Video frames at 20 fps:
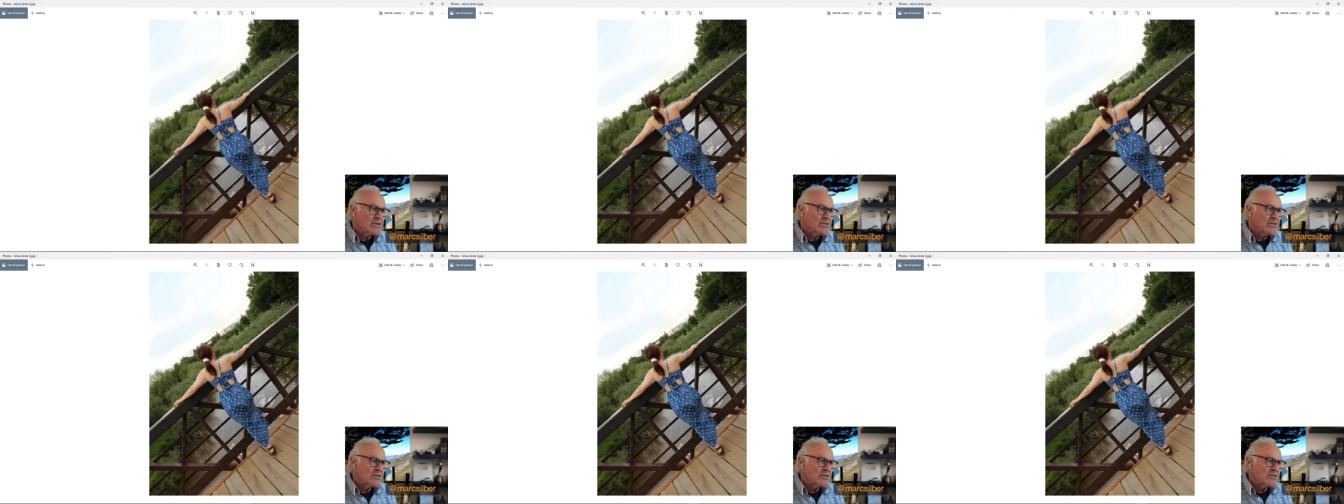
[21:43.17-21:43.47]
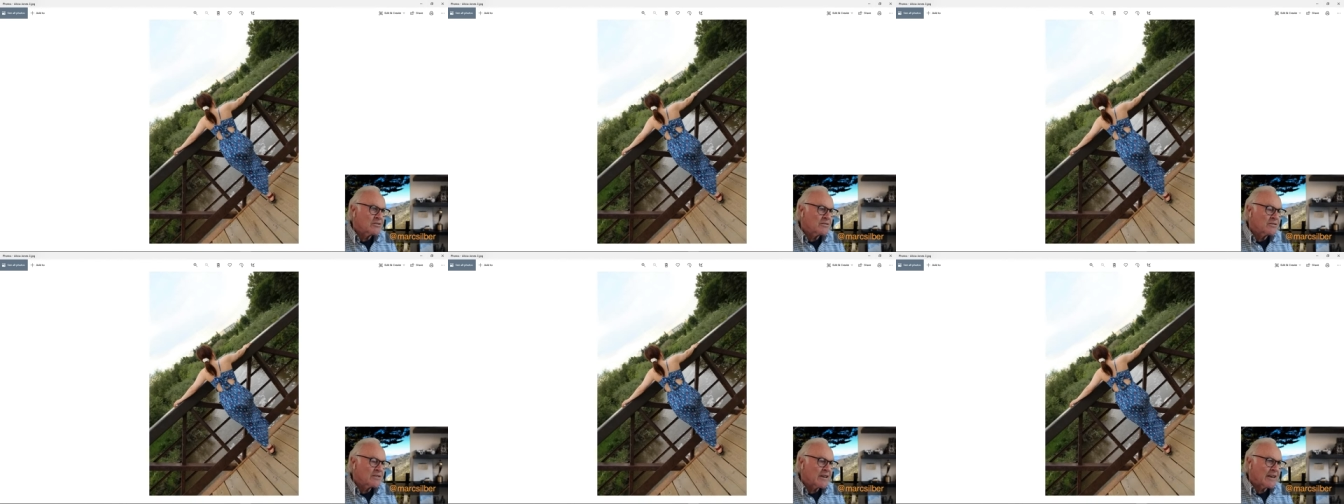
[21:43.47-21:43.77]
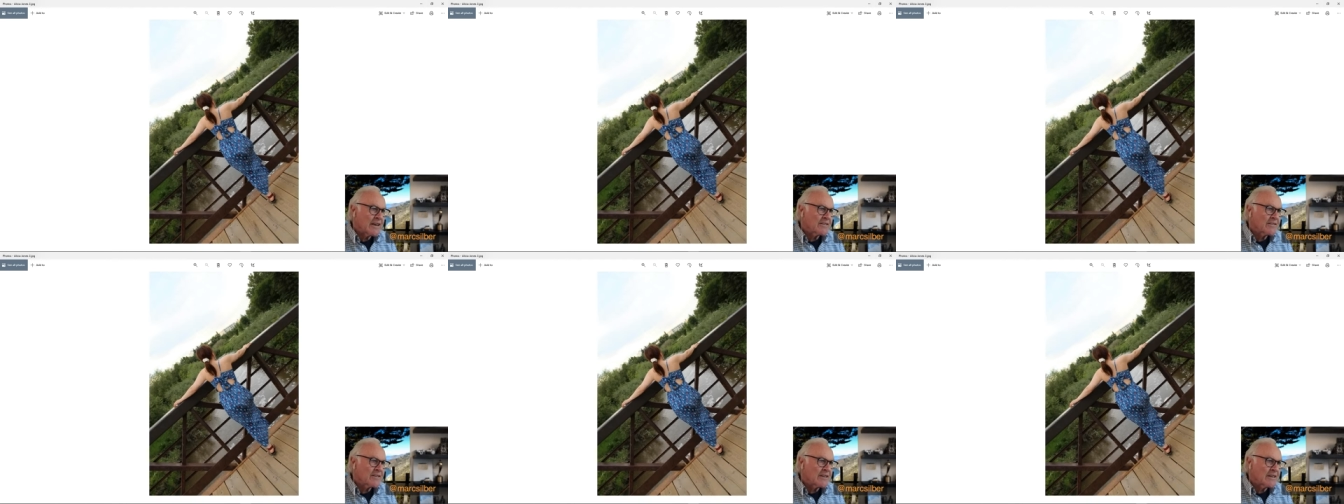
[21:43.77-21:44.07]
You just
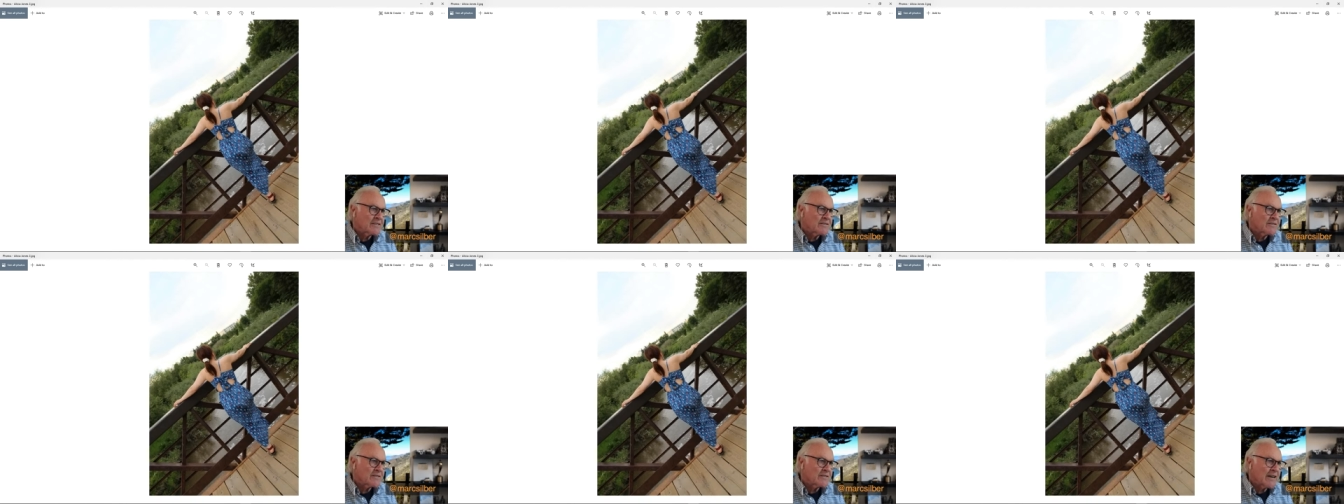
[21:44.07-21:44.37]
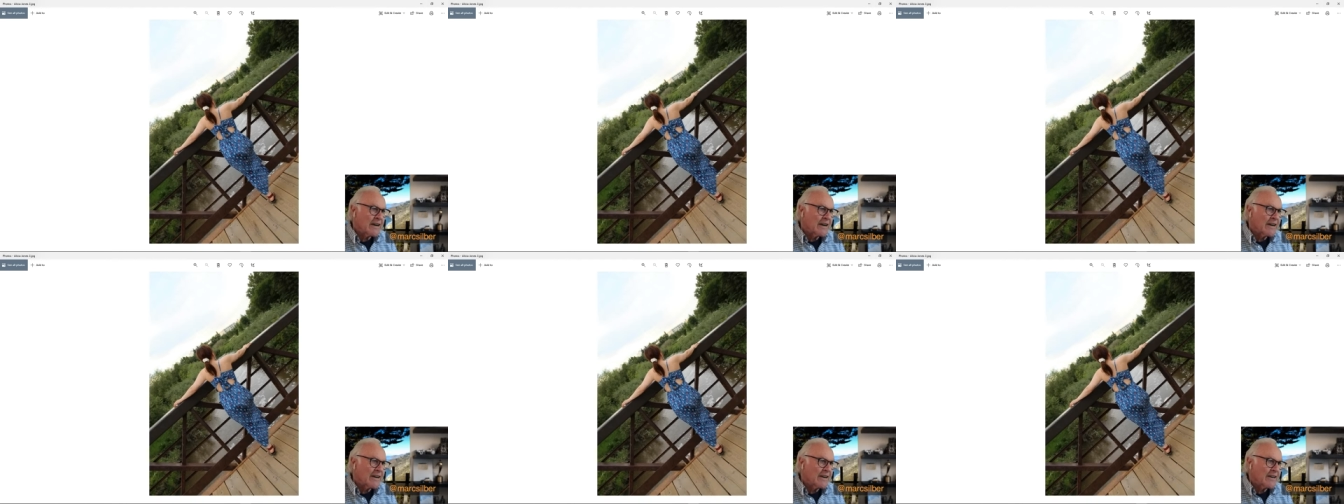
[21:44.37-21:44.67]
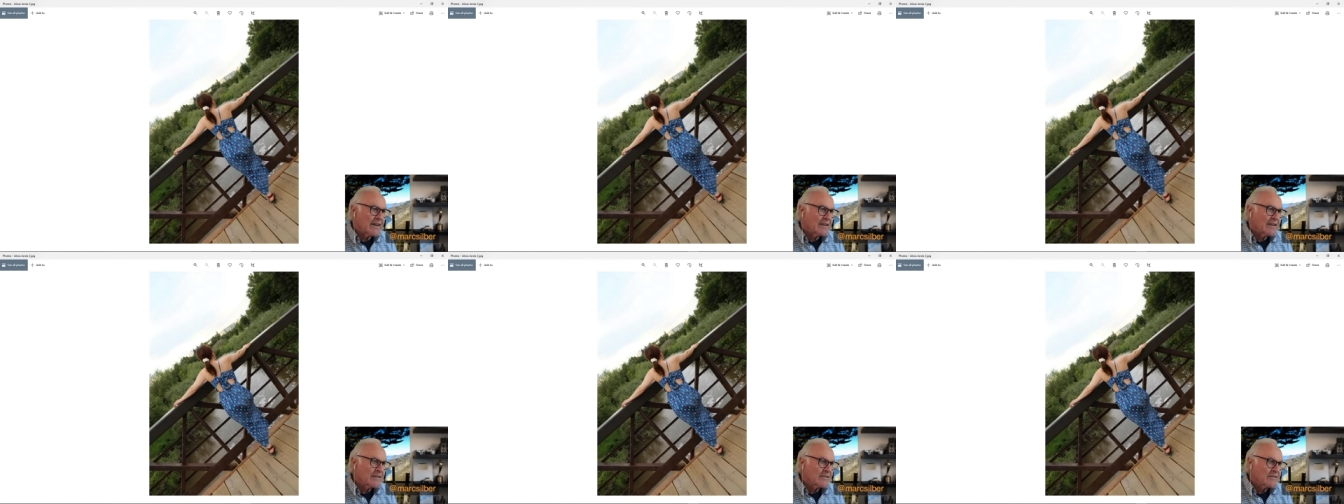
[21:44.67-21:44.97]
take that
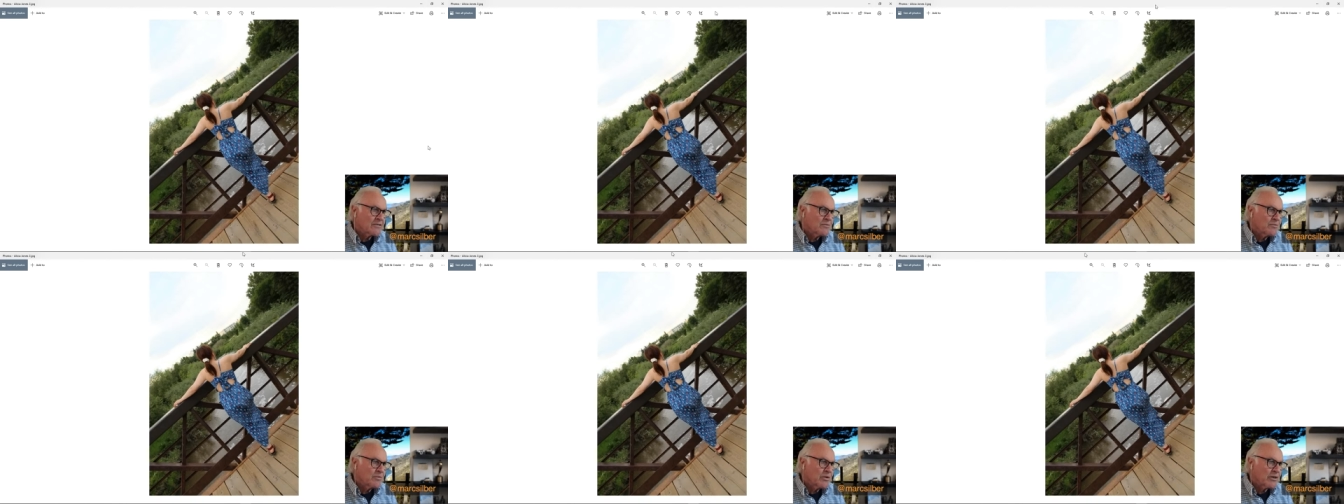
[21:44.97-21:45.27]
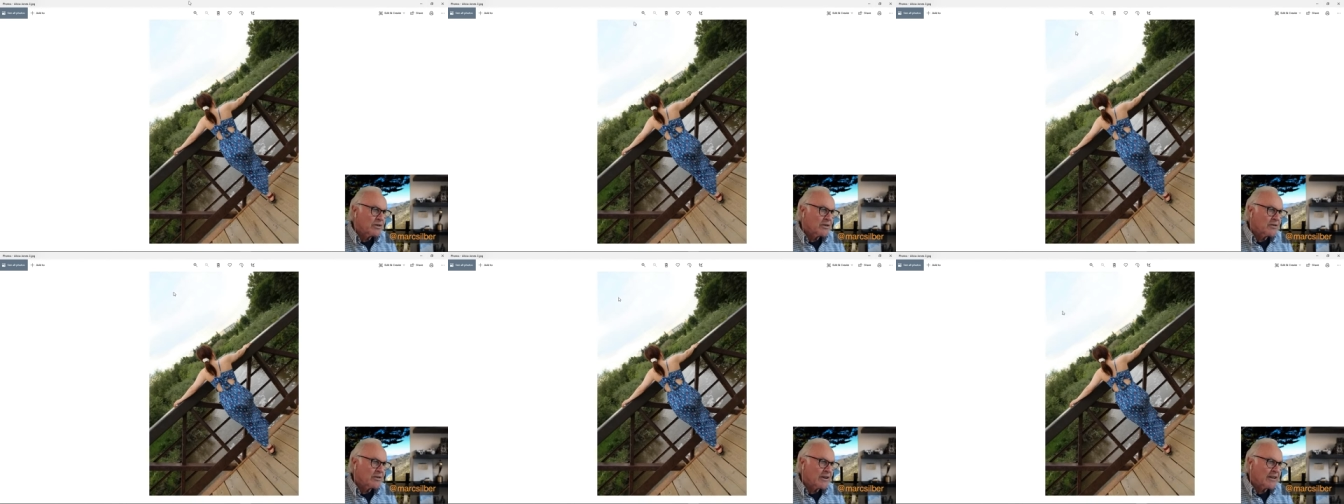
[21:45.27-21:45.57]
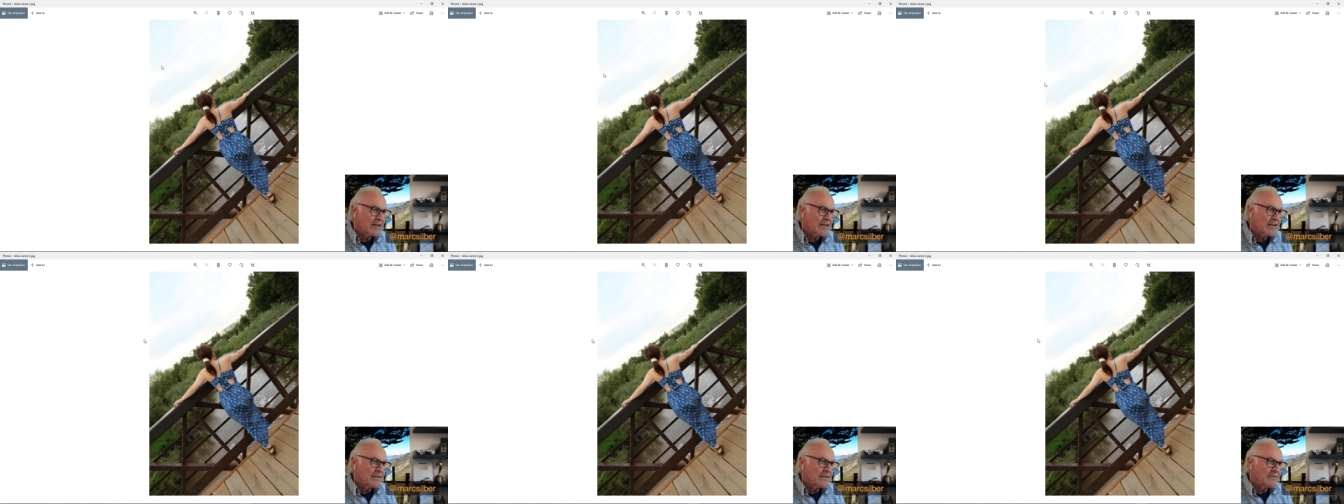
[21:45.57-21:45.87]
sky, put a
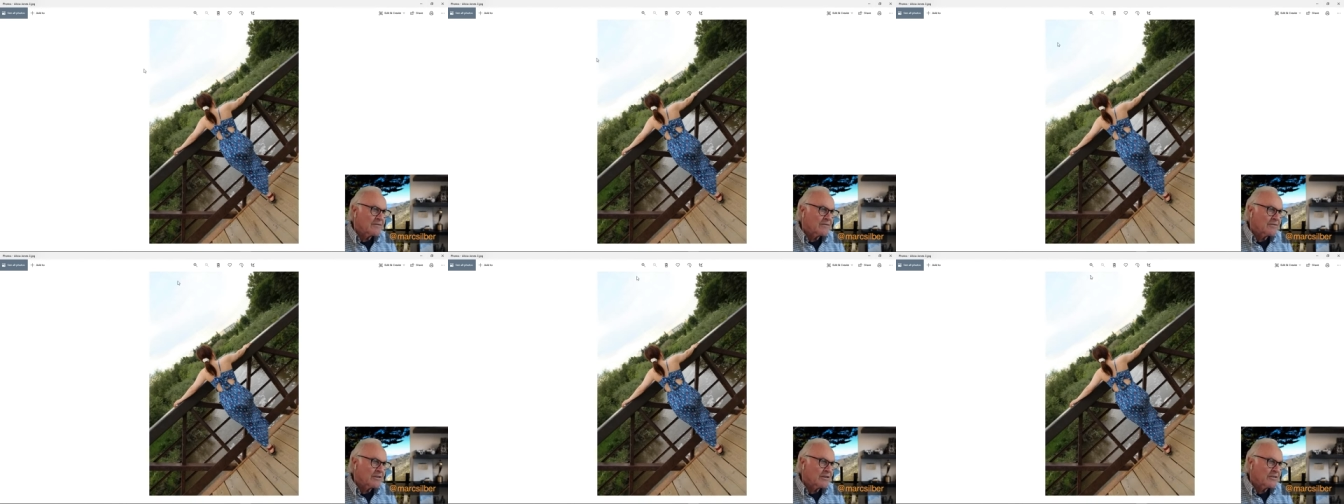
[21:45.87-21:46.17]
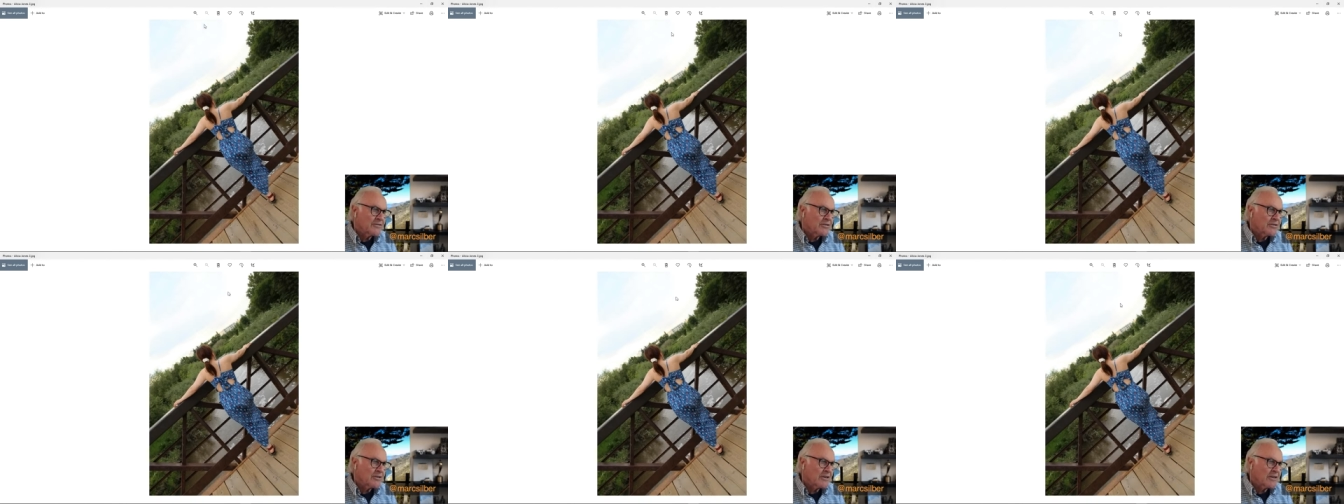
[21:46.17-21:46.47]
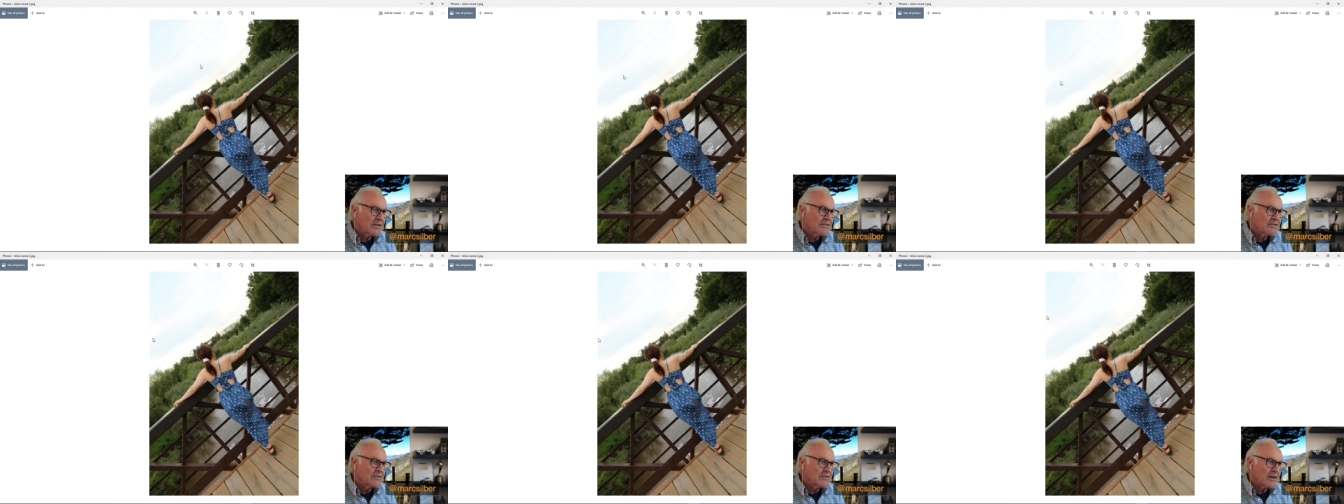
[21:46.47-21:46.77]
gradient filter
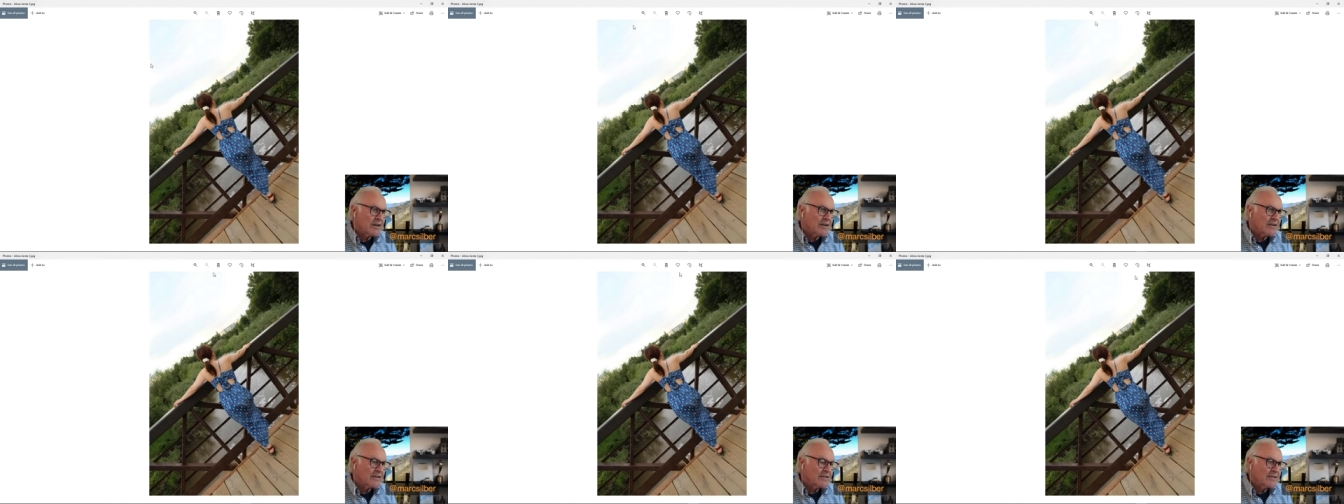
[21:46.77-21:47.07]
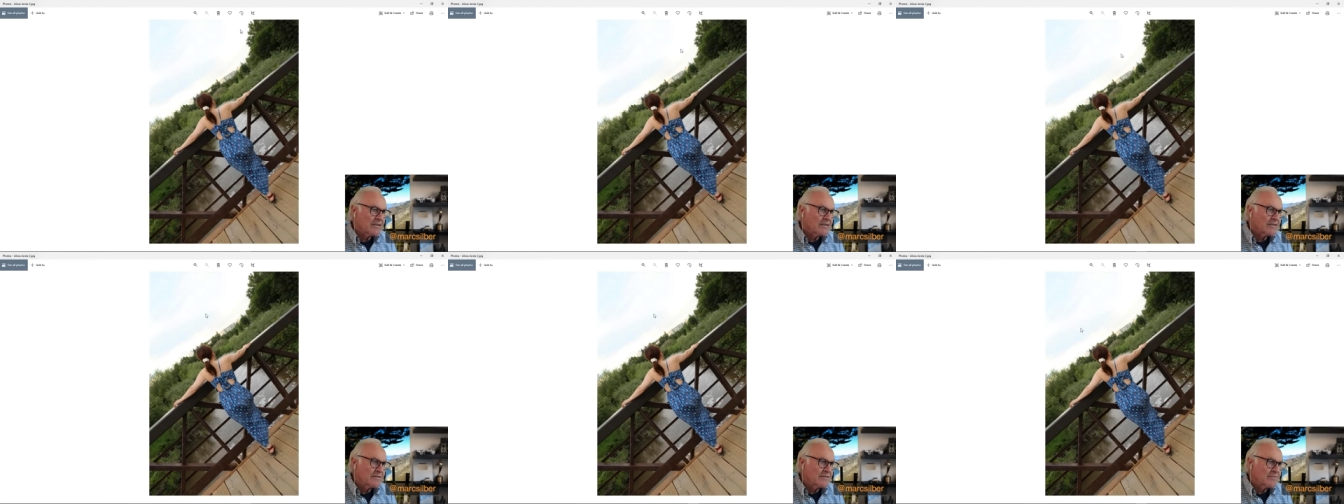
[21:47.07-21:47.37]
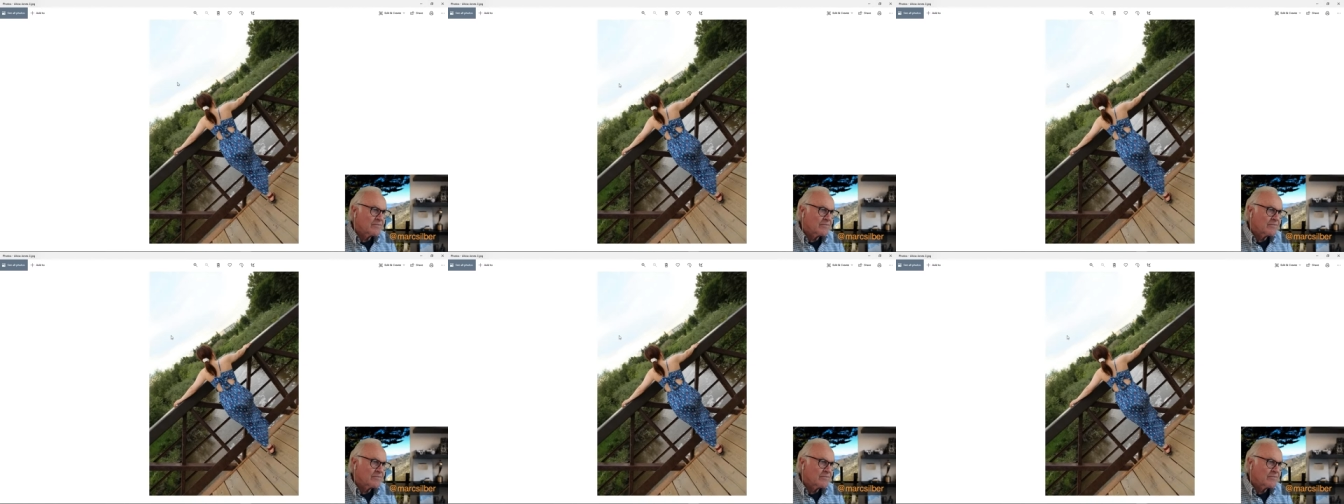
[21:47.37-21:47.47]
on it, and darken it